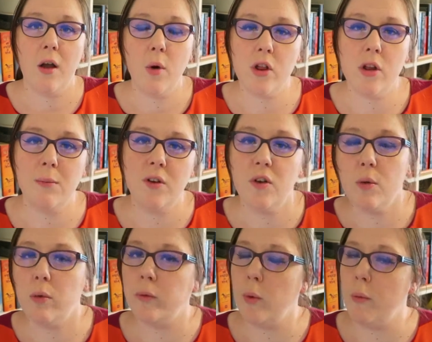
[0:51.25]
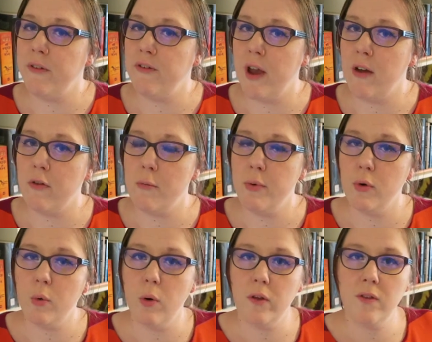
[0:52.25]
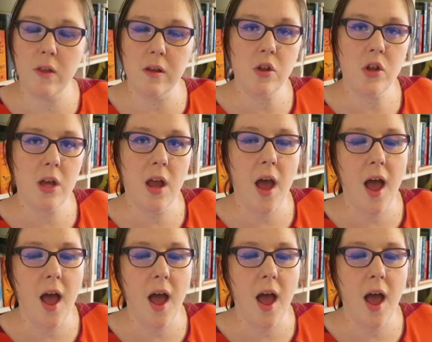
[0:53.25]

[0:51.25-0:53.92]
Question number 2 was what my favourite book was this year,